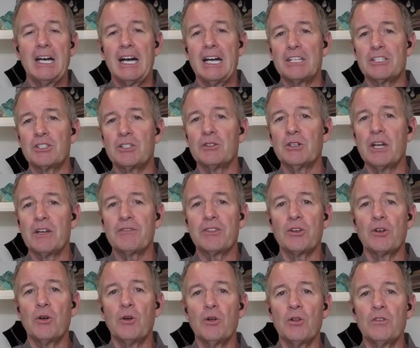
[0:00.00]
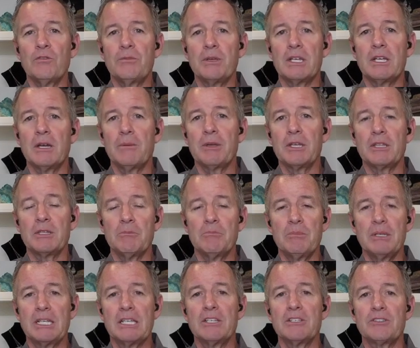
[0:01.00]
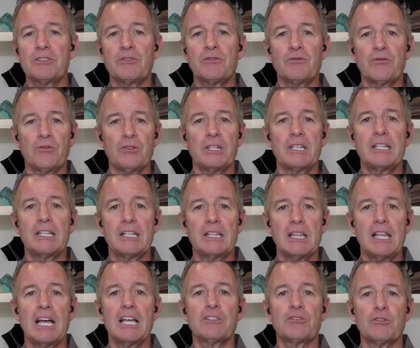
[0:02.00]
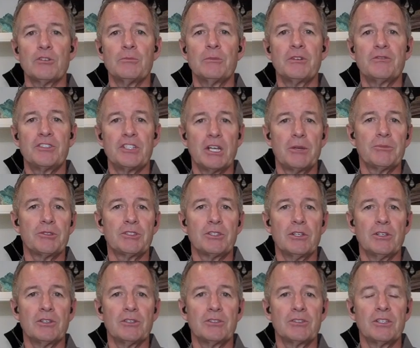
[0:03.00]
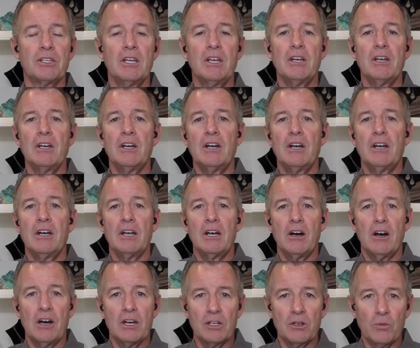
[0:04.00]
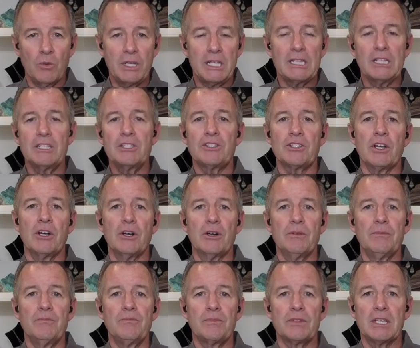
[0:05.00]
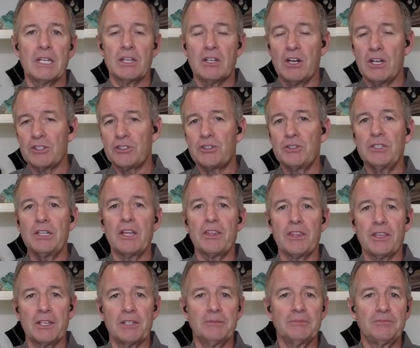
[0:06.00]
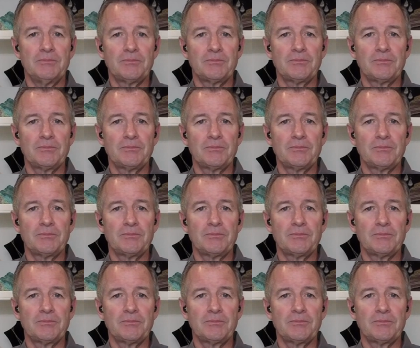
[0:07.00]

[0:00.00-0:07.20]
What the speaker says: I still have the goal of becoming the biggest free classroom of gemstones on a weekly show. It costs you nothing